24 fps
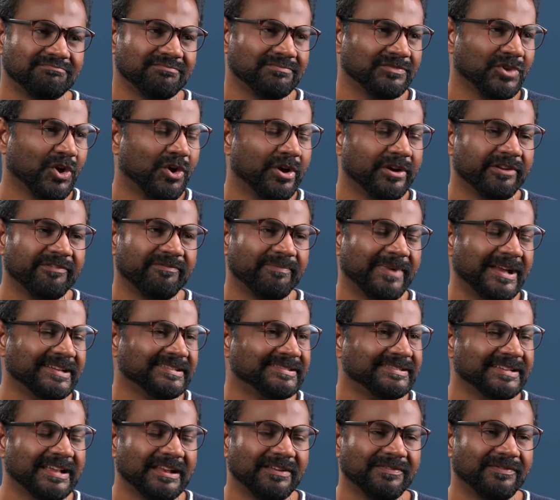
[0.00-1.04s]
thought of
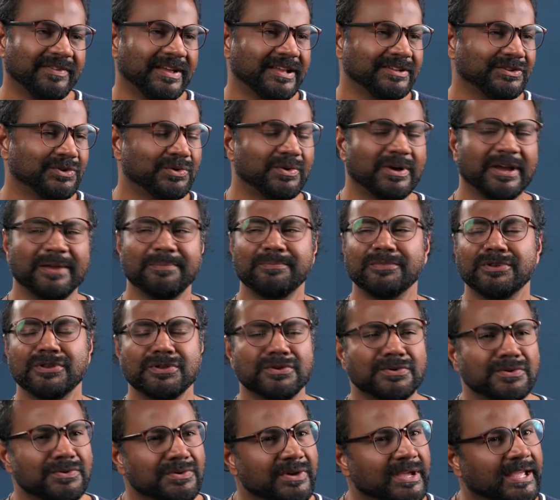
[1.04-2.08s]
myself as, oh, I'm
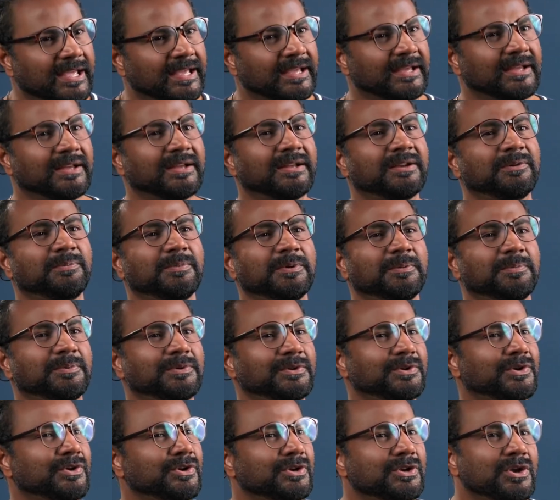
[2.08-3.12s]
new here, people
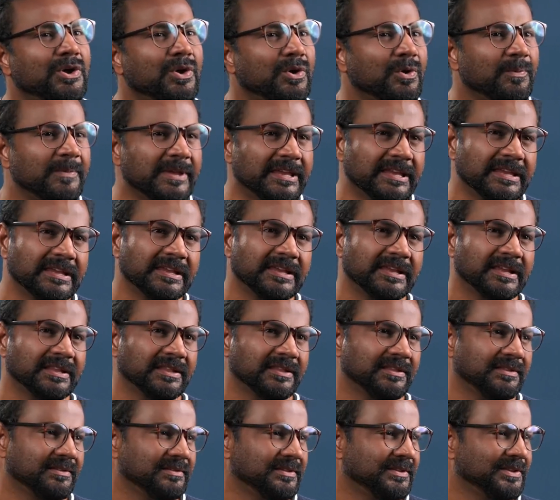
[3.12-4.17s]
don't know me,
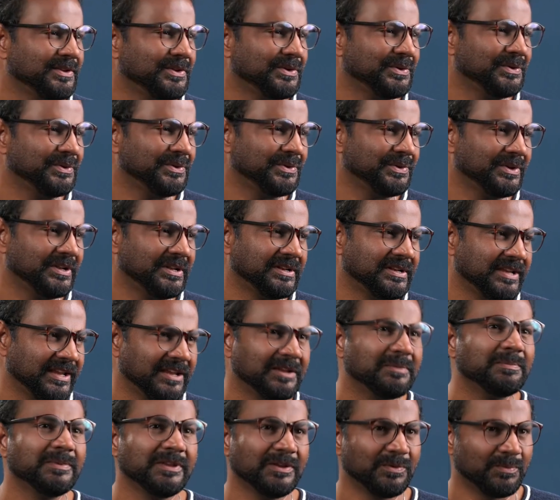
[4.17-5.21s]
and, you know, it'll
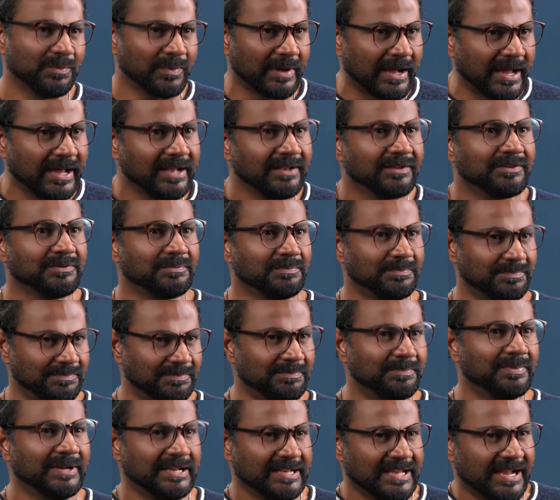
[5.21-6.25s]
take me a while to
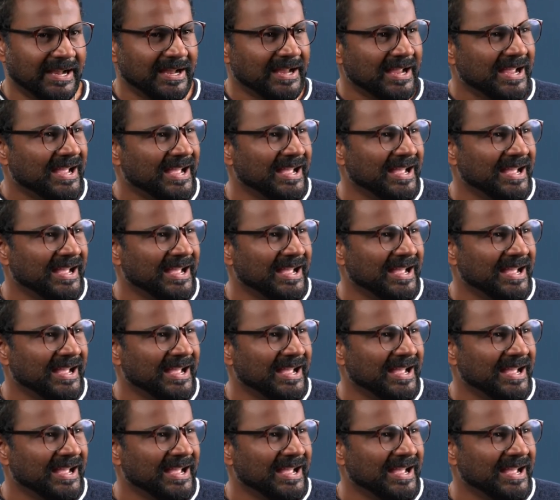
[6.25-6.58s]
build that.